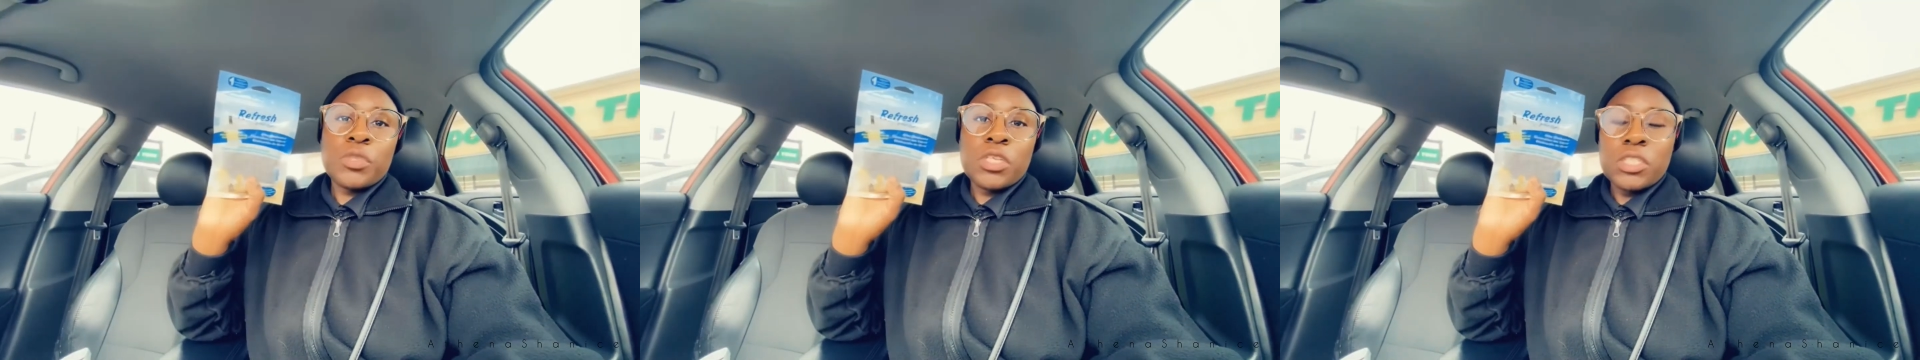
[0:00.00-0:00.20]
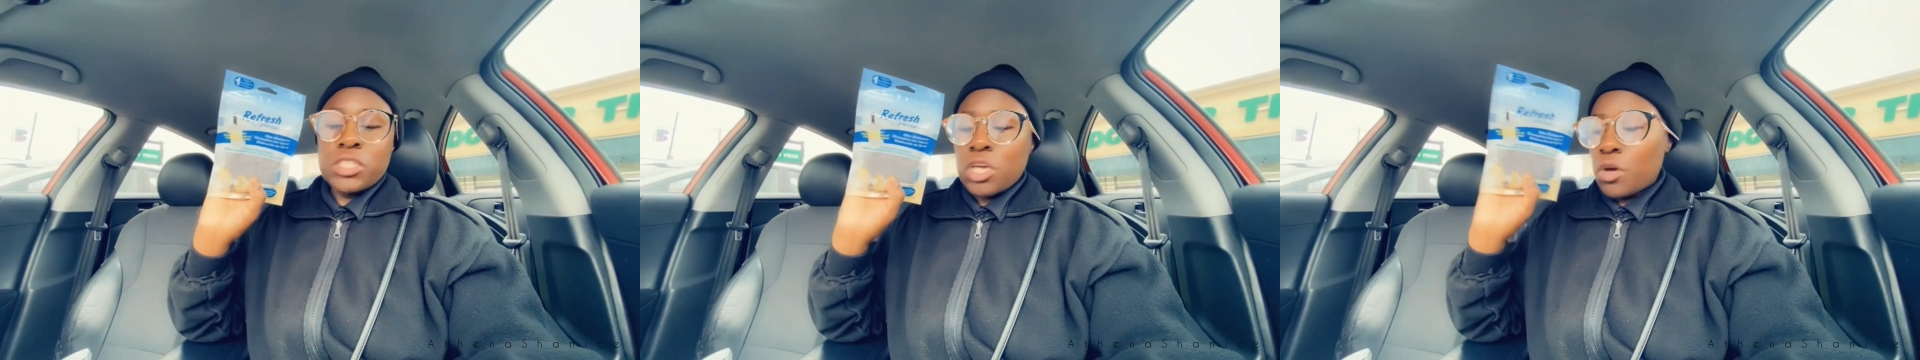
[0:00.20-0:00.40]

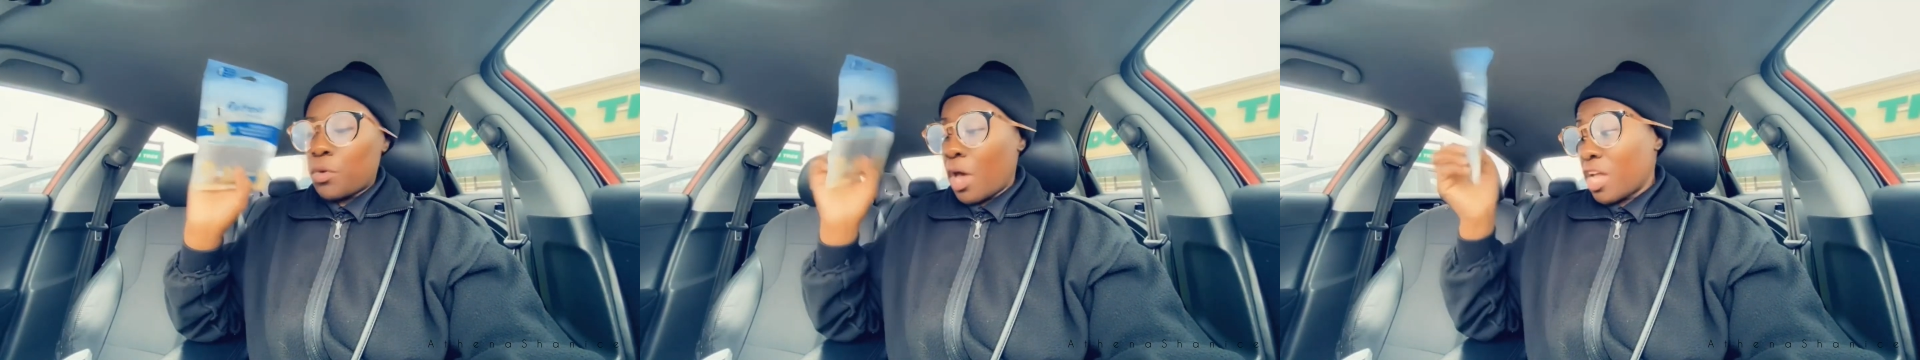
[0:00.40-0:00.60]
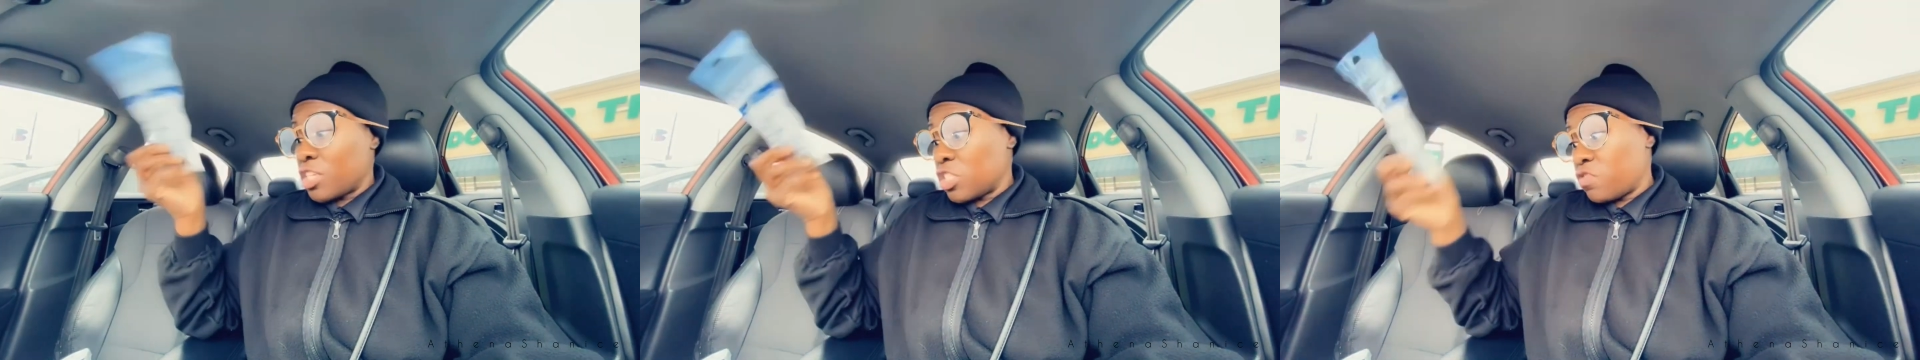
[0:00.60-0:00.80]
So
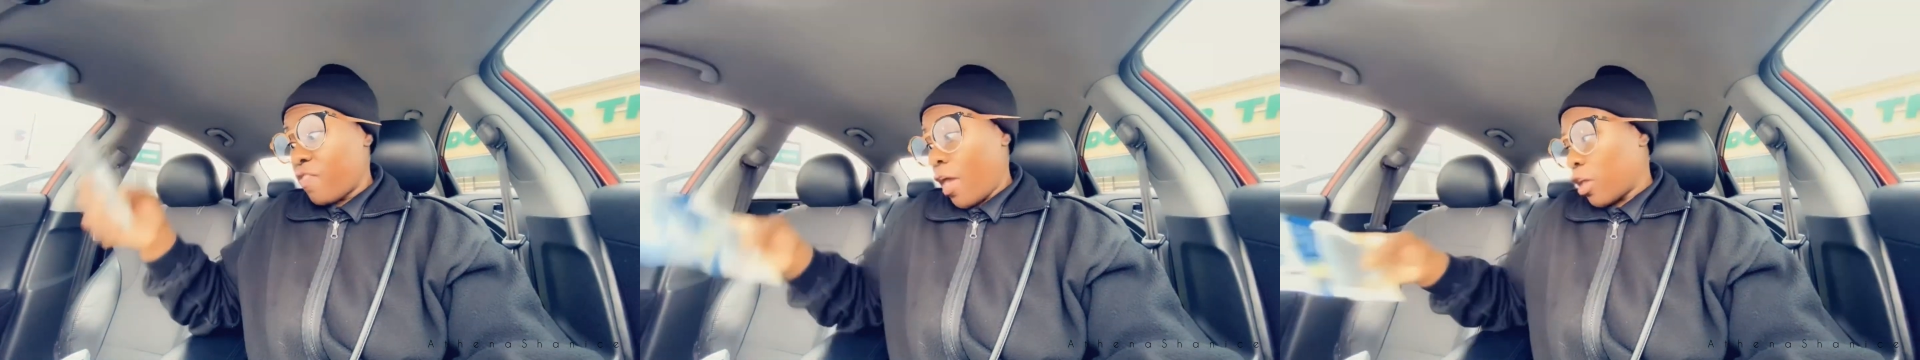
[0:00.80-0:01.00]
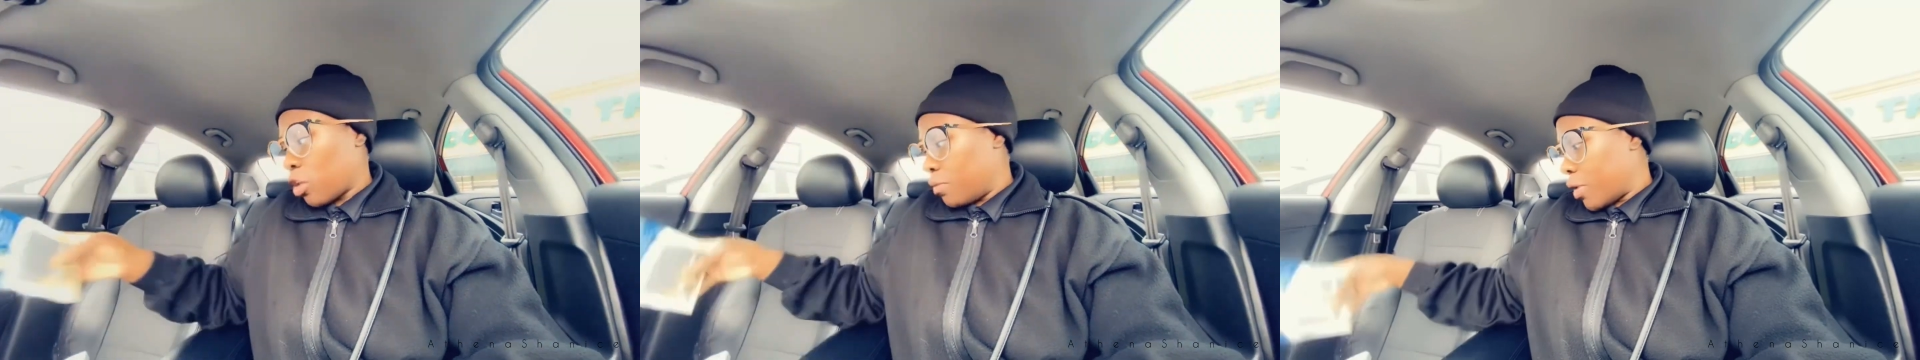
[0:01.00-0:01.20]
I just
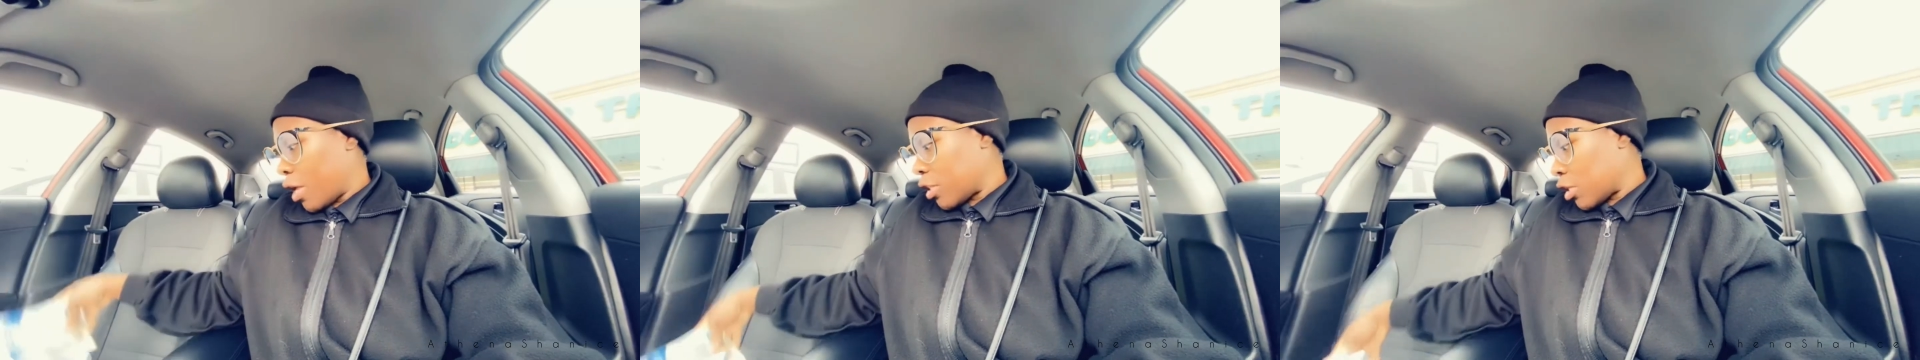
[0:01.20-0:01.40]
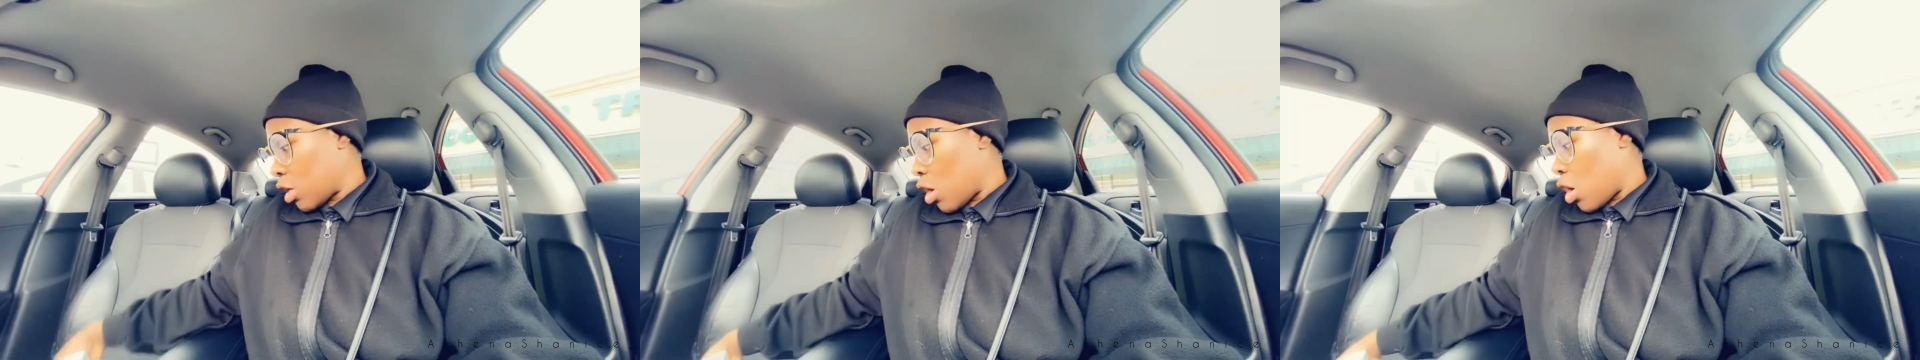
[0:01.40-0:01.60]
vacuumed
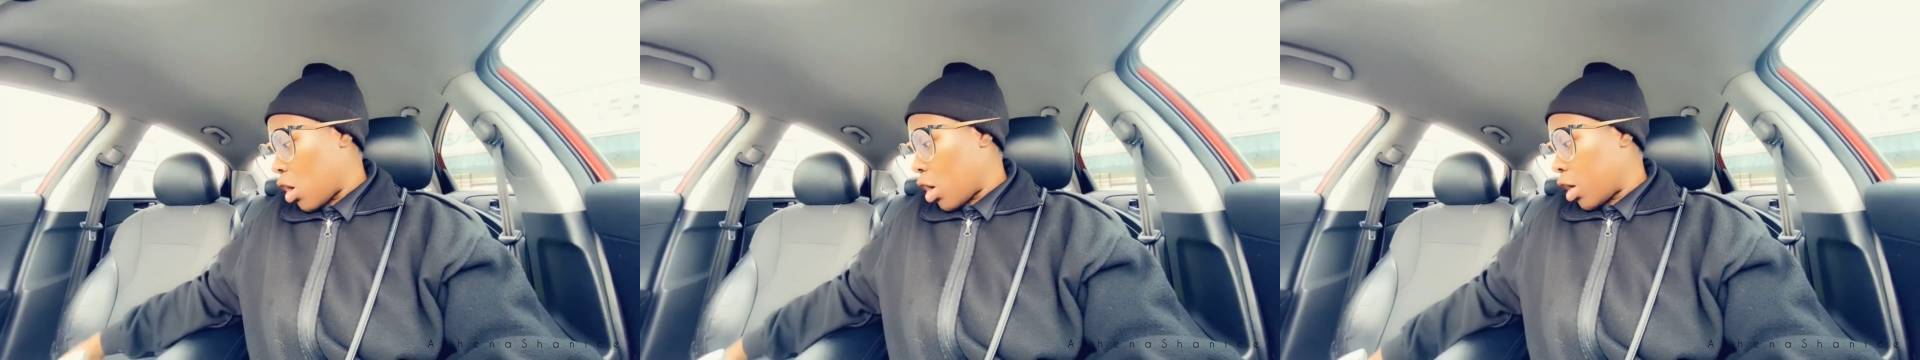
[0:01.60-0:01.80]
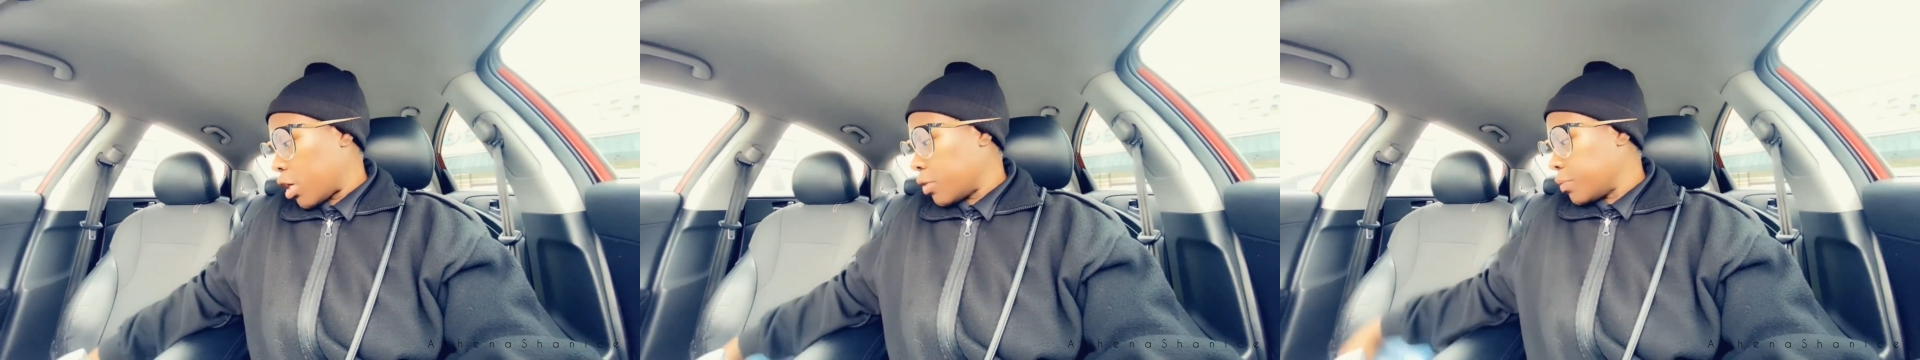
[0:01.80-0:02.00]
out the
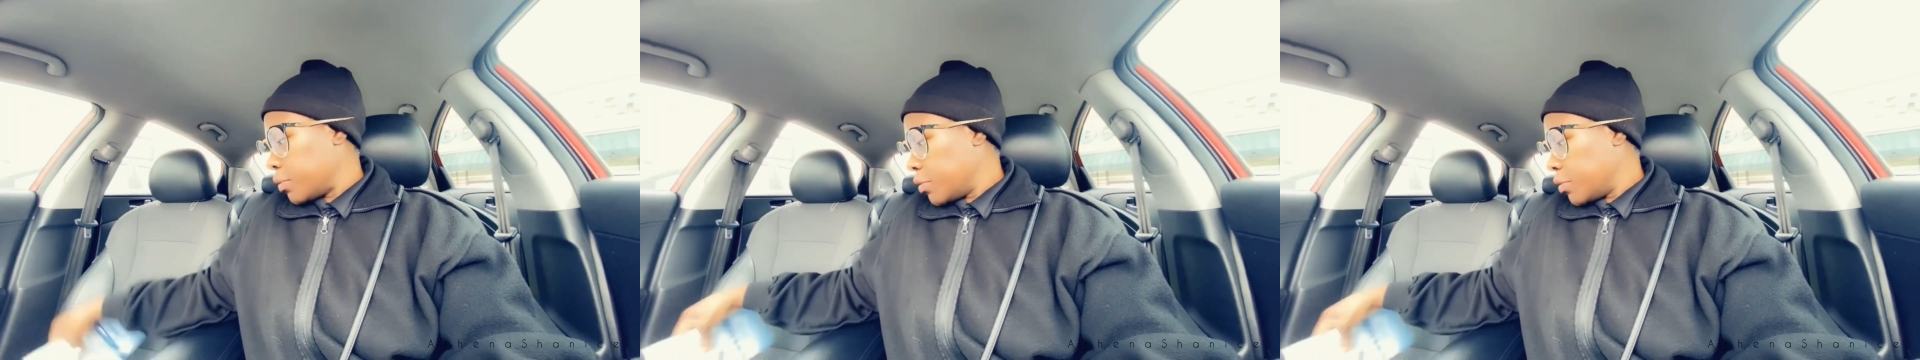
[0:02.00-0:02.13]
car.